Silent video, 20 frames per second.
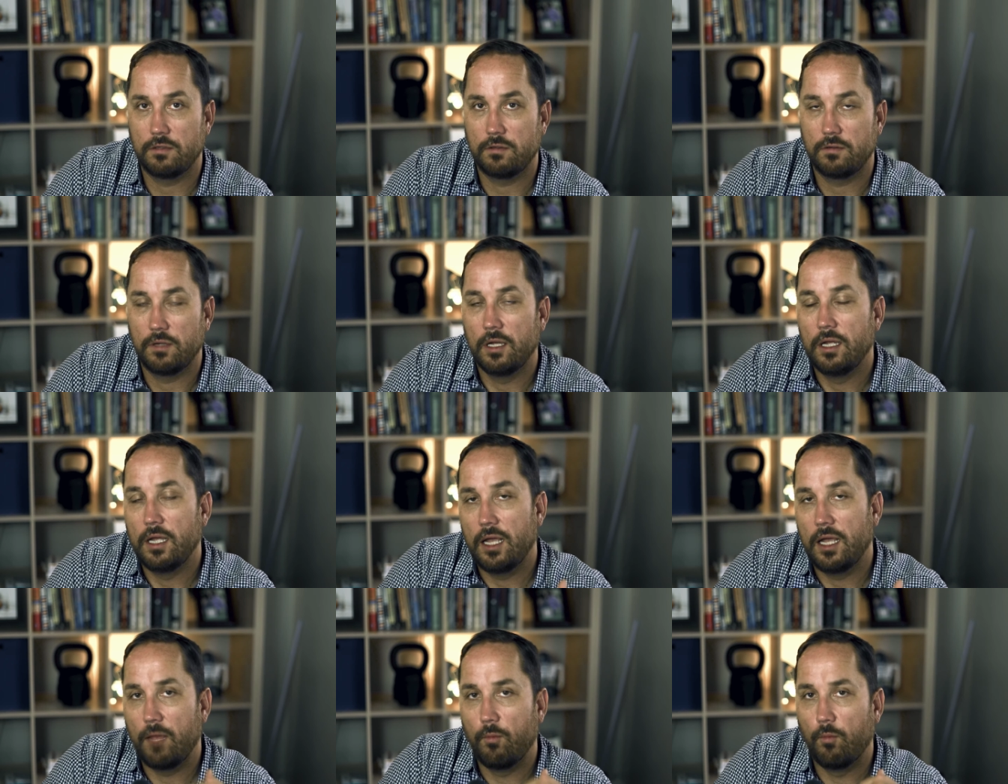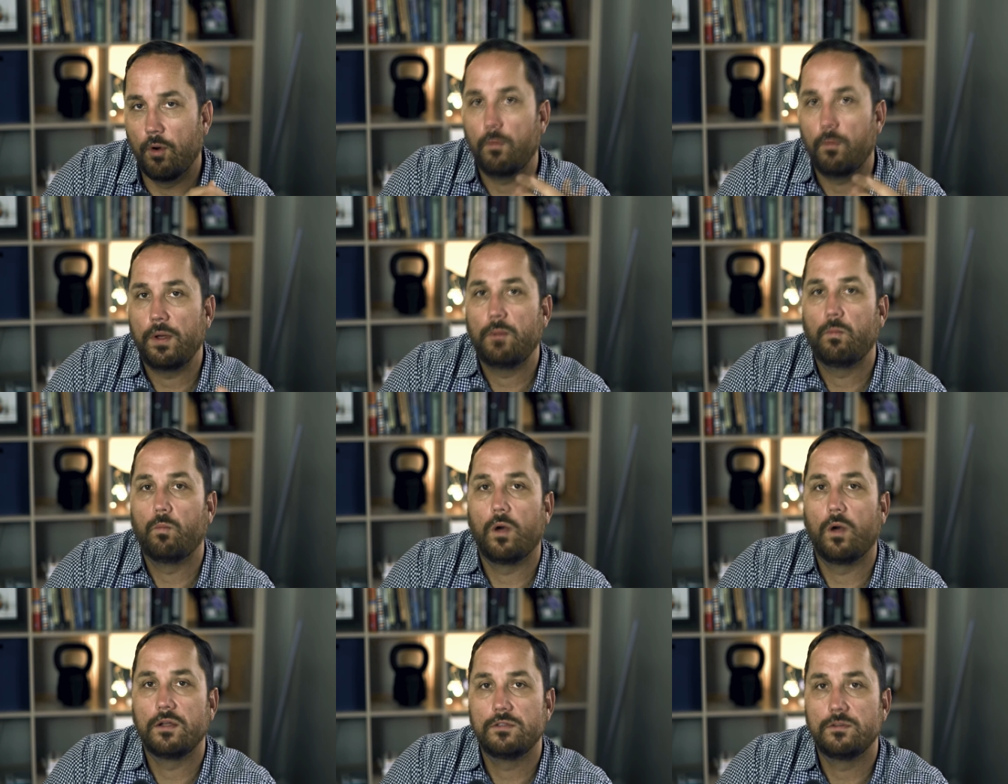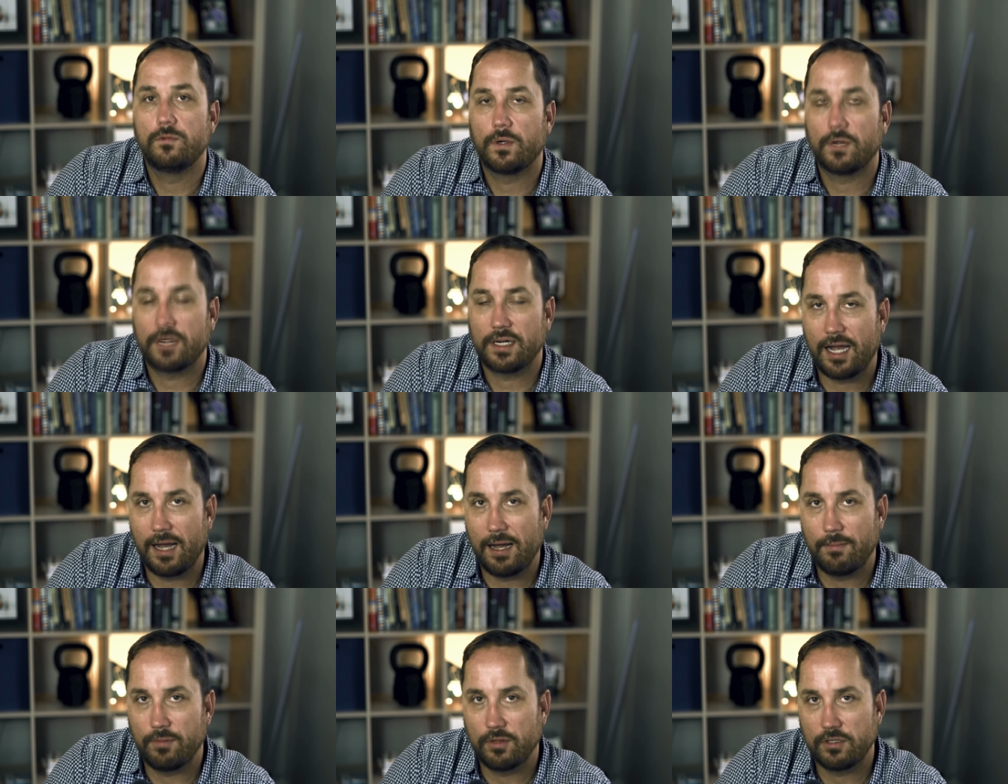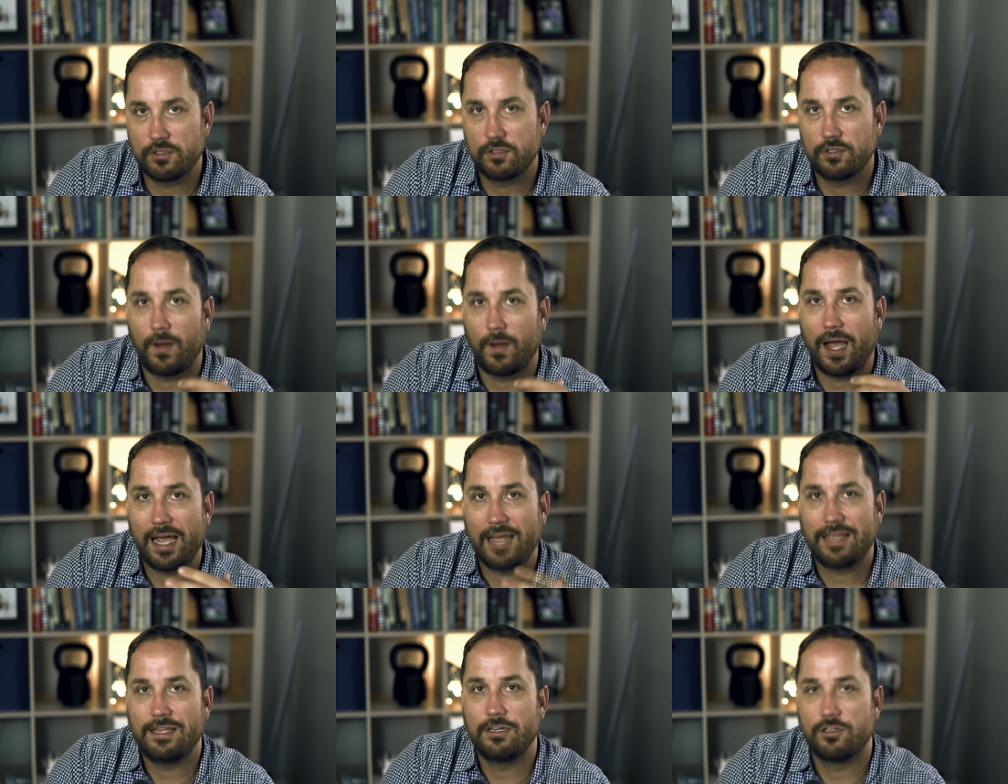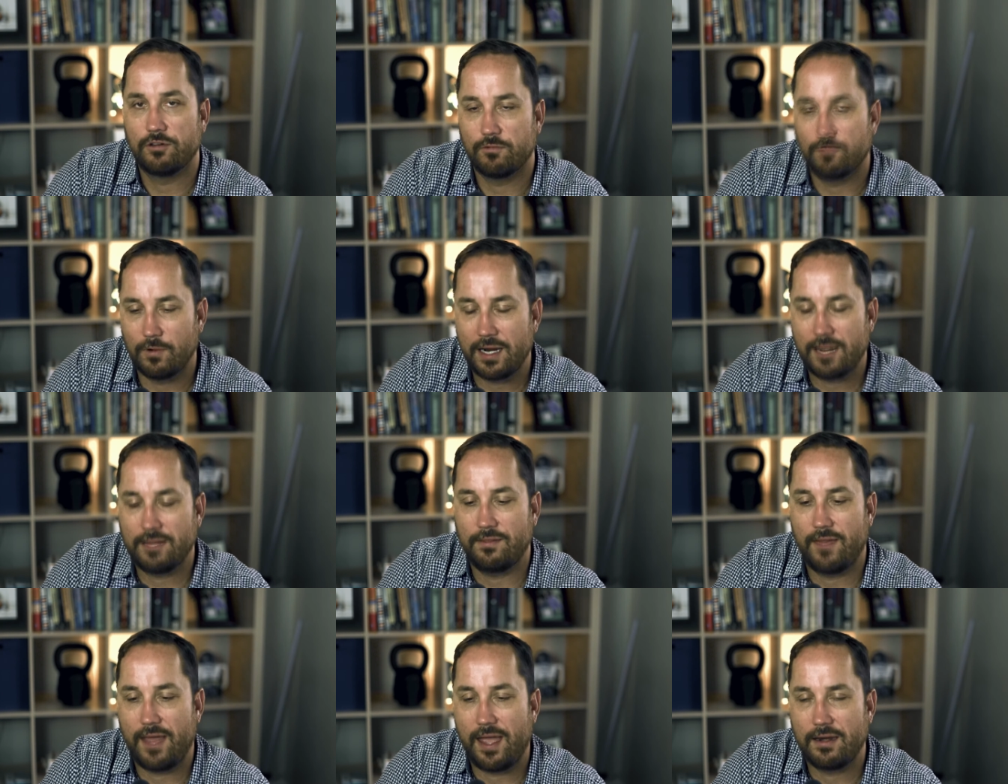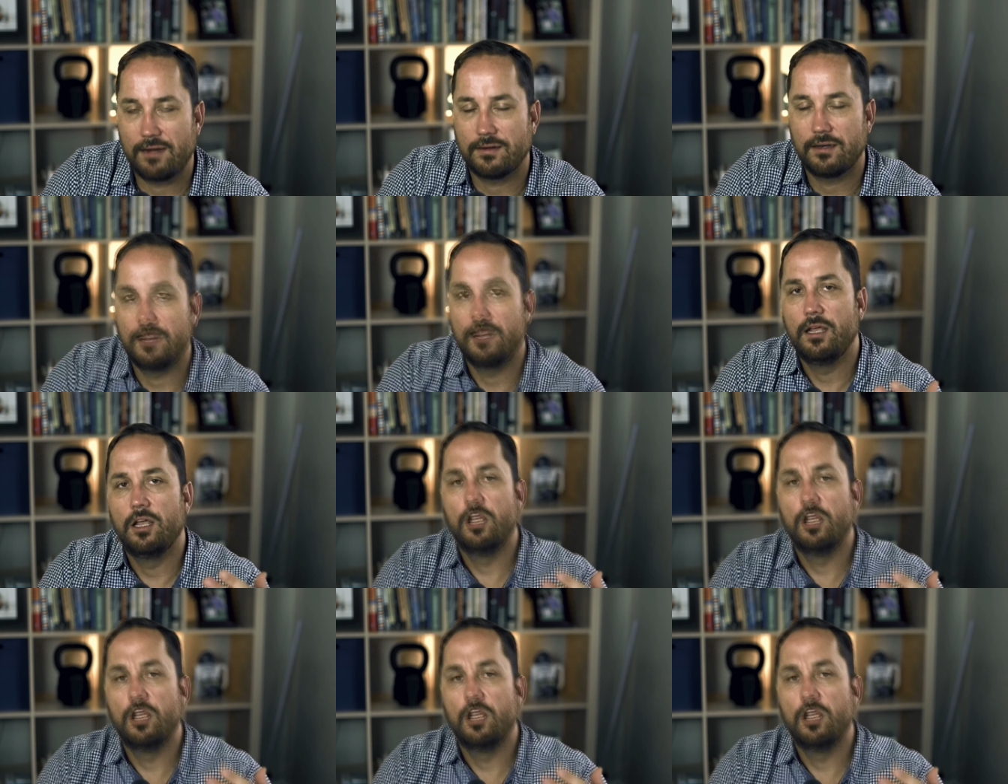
to and what we want to accomplish. So I can direct that.